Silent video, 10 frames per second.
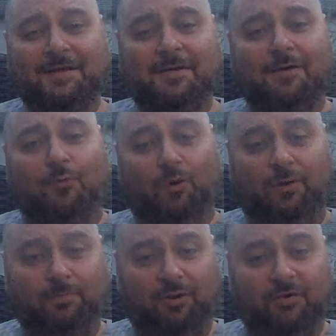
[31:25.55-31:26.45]
One
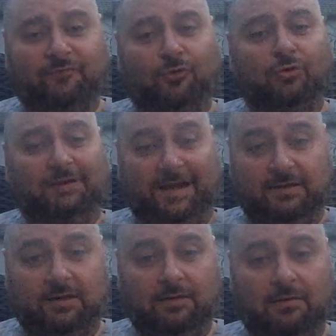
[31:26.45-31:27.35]
box for
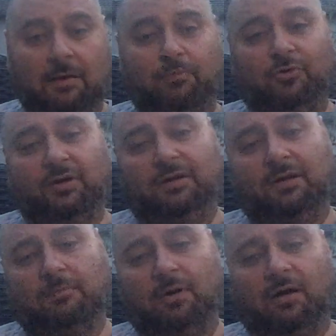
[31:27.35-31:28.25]
collecting. I put it
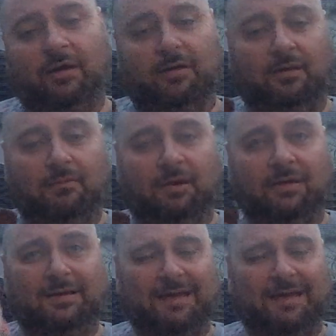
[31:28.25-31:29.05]
in my